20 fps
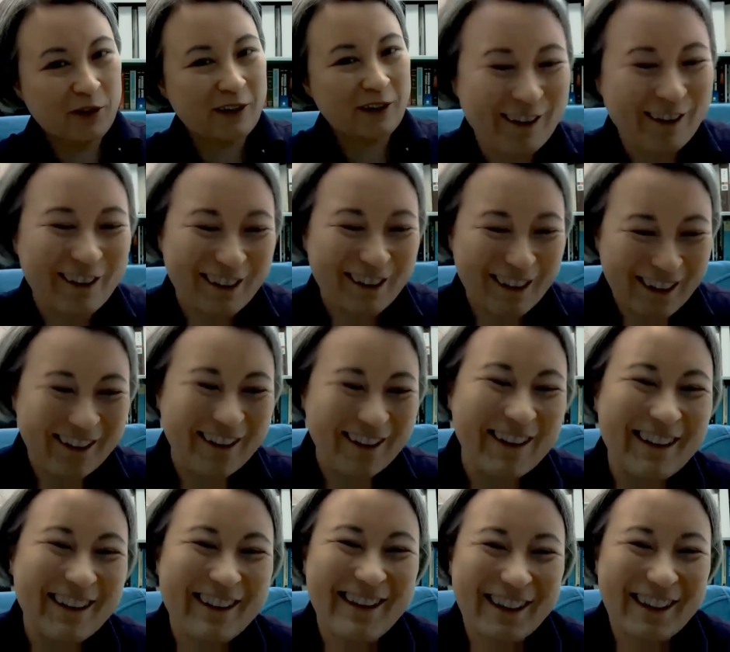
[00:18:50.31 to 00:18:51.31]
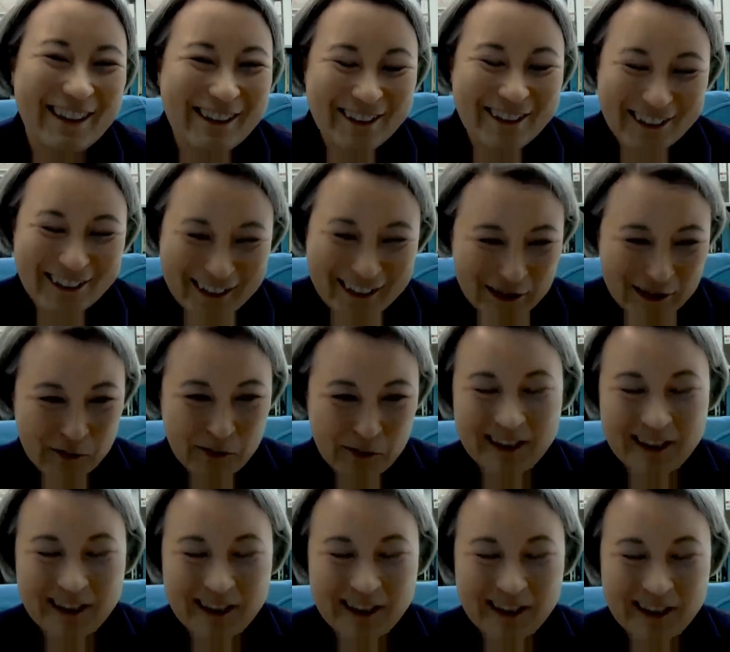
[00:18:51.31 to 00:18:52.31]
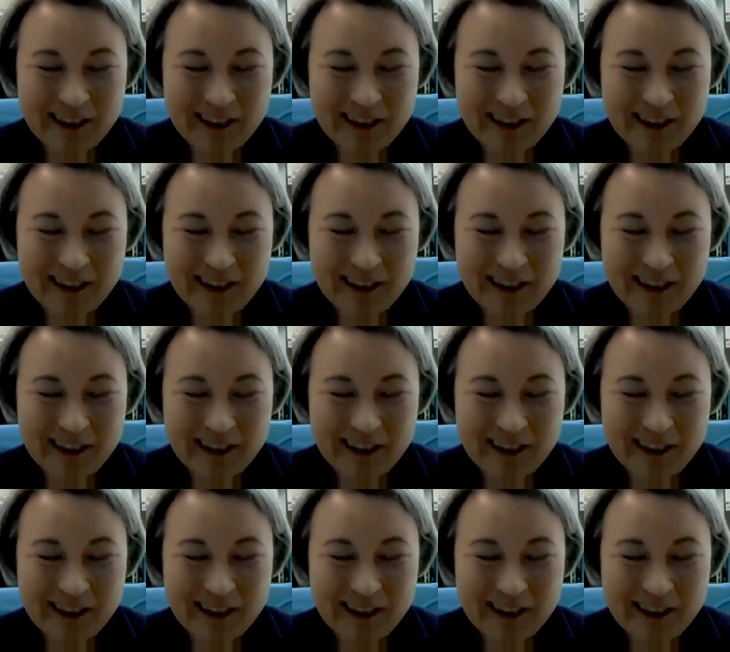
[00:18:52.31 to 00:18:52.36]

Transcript: Earth now, Sanjoy, this would be the time.